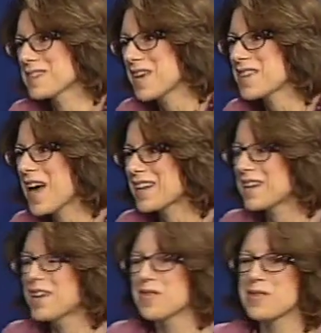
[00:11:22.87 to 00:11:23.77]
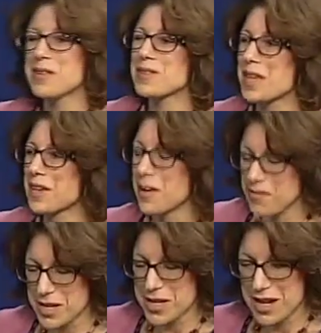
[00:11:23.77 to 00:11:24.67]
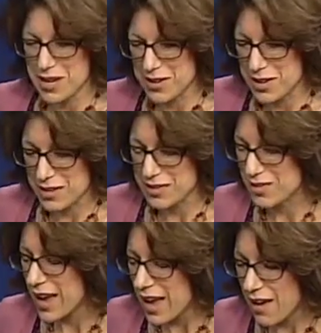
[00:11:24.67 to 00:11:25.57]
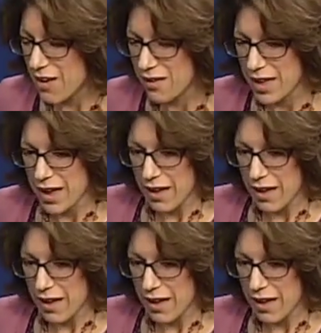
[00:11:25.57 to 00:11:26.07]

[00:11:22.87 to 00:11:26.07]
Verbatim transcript: I say that because they come in and they get on that scale